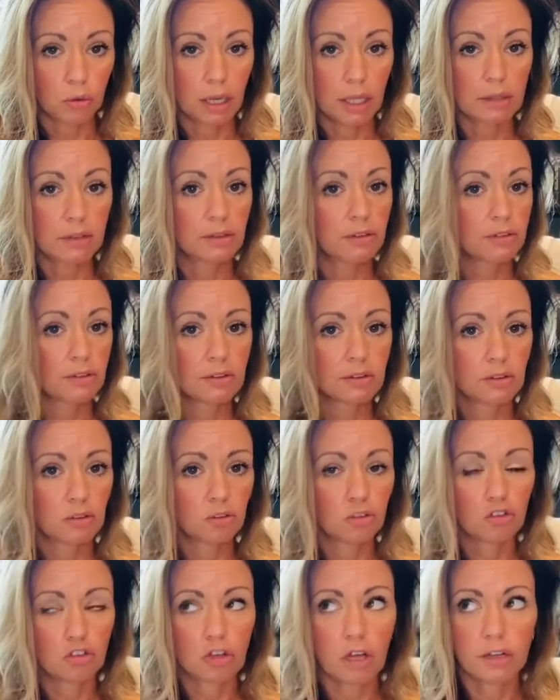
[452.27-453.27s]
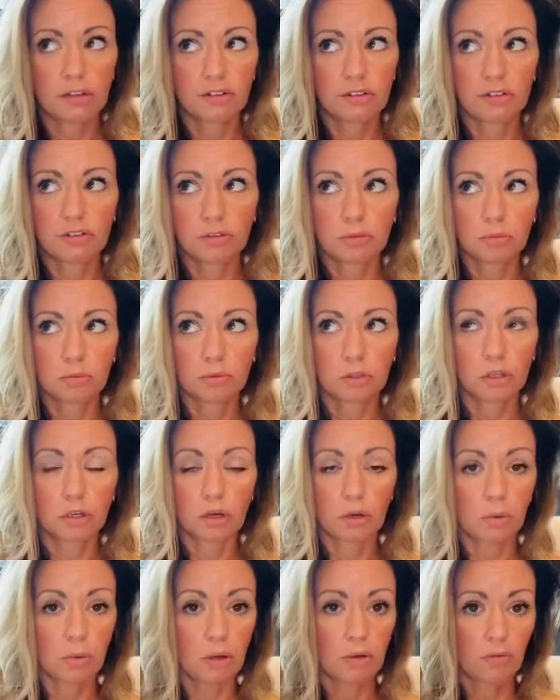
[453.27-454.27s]
And this isn't just,
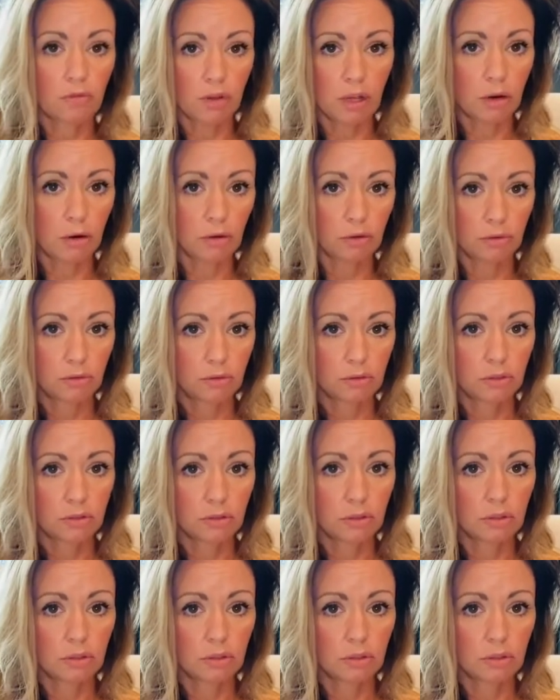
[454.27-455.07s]
affairs.